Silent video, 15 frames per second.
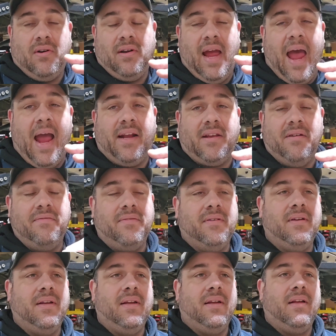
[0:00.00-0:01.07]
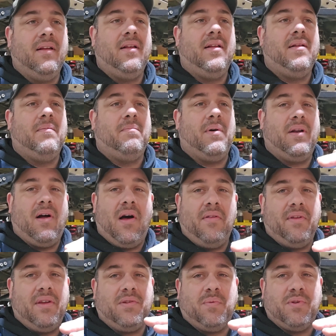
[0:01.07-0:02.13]
active, but all
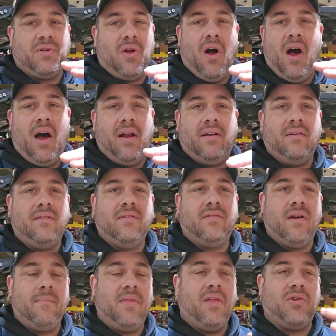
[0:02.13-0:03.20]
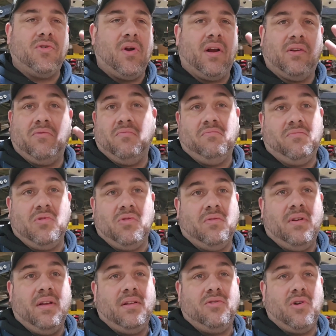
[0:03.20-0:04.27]
this was gone. So I mean, the
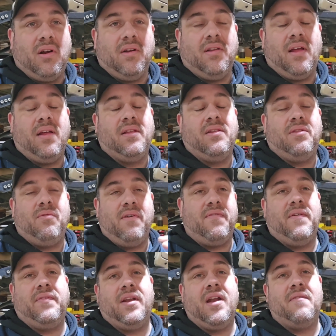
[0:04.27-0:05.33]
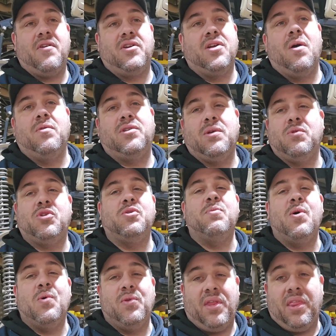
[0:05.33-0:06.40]
350 never towed so
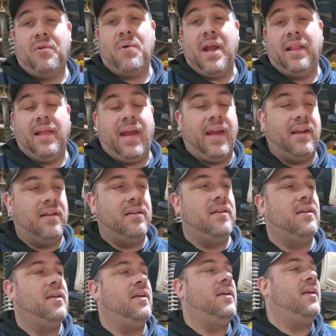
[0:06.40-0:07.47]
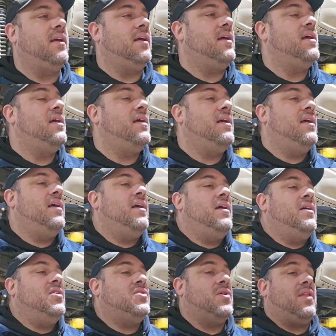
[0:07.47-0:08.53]
smooth in the right lane.
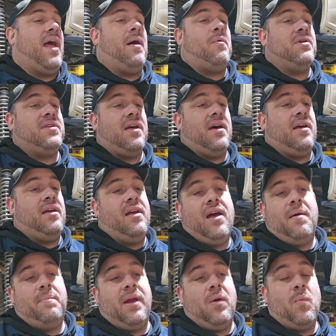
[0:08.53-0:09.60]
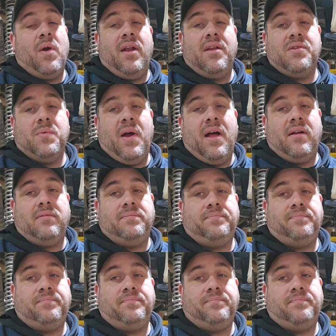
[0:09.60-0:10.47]
So that was a big win as well.